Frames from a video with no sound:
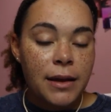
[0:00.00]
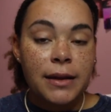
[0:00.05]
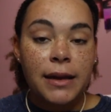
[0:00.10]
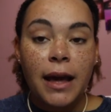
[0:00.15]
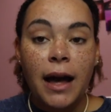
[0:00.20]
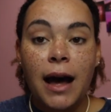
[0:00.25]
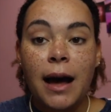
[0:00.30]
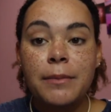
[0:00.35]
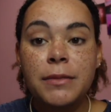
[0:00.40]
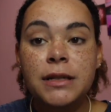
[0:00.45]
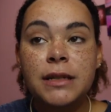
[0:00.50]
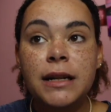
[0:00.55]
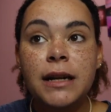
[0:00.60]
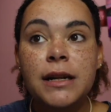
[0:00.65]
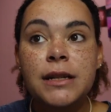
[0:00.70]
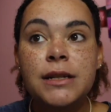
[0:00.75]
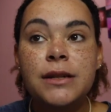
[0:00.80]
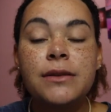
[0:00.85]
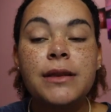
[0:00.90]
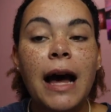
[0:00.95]
yeah, I'm just
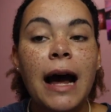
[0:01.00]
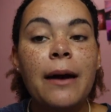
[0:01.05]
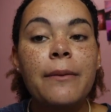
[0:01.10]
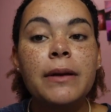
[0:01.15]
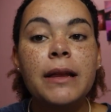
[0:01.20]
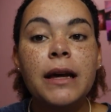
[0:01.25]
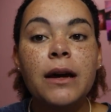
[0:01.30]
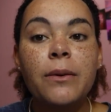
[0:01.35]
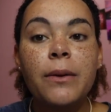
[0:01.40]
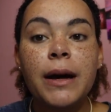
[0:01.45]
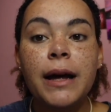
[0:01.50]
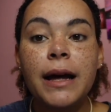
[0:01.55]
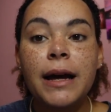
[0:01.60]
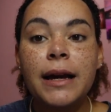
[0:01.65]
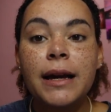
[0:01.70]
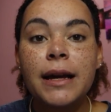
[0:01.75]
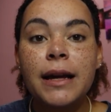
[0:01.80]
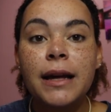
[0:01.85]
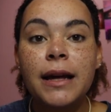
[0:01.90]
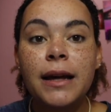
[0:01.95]
gonna do that really
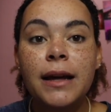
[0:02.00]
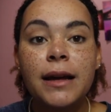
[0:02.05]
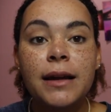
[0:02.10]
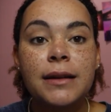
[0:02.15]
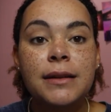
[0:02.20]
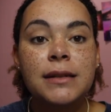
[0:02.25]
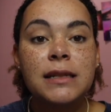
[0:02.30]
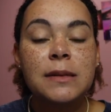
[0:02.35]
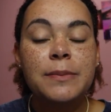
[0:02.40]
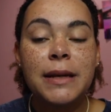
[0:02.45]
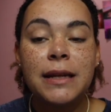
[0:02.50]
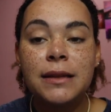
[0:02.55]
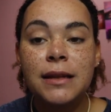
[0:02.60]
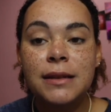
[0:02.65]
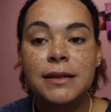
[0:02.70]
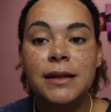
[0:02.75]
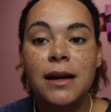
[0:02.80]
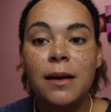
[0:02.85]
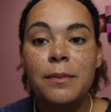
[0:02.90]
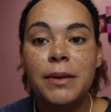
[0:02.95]
quick, speed
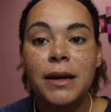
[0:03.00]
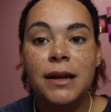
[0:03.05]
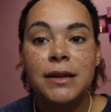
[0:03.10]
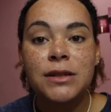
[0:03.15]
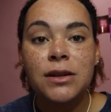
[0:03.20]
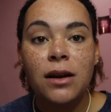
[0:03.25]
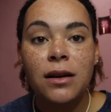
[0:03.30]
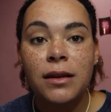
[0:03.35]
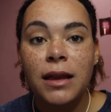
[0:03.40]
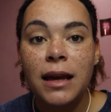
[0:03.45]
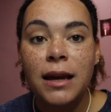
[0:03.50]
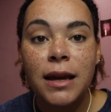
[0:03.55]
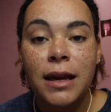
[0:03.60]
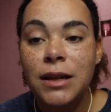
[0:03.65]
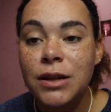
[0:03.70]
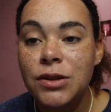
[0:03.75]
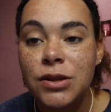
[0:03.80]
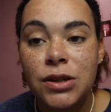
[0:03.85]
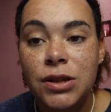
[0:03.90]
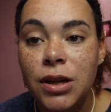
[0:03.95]
this up, because y'all are like,
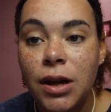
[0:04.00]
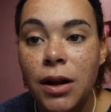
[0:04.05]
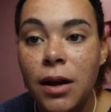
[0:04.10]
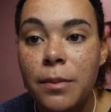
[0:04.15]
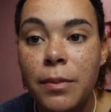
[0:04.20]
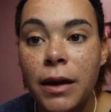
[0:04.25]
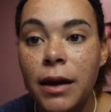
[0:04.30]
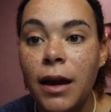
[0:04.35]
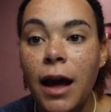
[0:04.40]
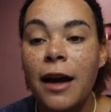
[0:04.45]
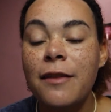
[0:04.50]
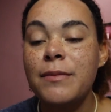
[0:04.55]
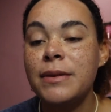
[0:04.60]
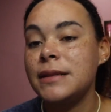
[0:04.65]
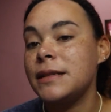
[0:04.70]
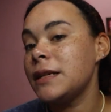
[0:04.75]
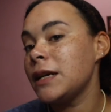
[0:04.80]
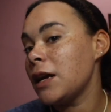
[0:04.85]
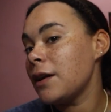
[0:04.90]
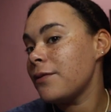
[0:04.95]
can you just shut up, like I've
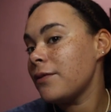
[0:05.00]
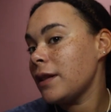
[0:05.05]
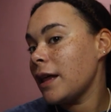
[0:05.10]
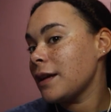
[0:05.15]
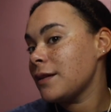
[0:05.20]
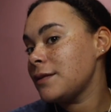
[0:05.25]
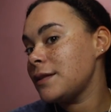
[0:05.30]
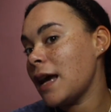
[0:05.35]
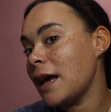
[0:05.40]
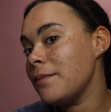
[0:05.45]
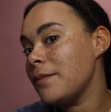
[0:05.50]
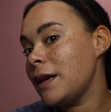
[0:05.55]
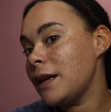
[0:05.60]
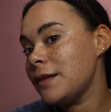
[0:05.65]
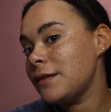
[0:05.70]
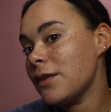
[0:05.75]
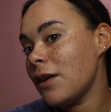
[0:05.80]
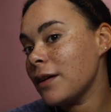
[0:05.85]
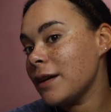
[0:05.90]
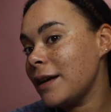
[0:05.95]
been sitting here for like 10
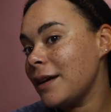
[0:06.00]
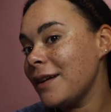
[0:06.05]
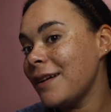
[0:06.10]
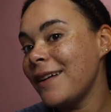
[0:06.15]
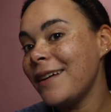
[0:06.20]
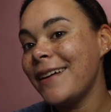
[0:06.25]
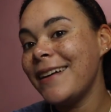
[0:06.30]
minutes talking.